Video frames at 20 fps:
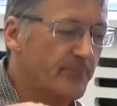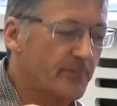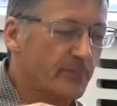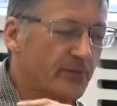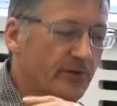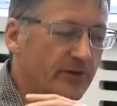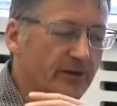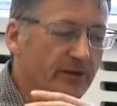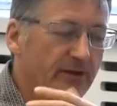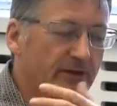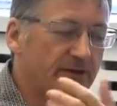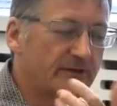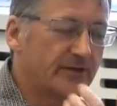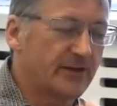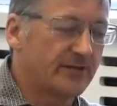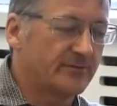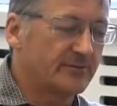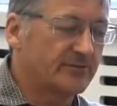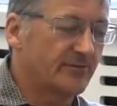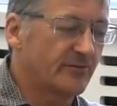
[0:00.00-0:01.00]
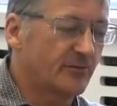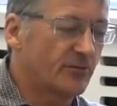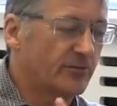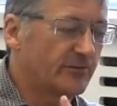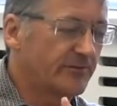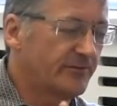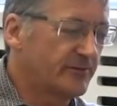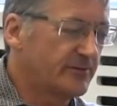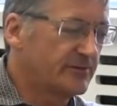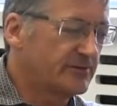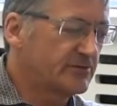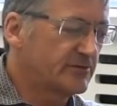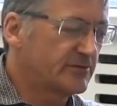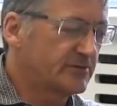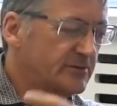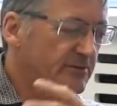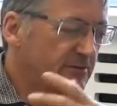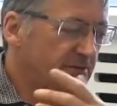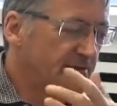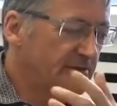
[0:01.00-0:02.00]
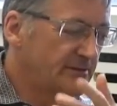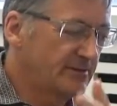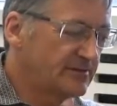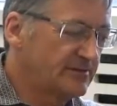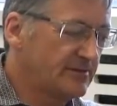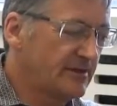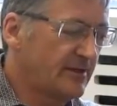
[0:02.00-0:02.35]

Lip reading: But in terms of confidence, resilience,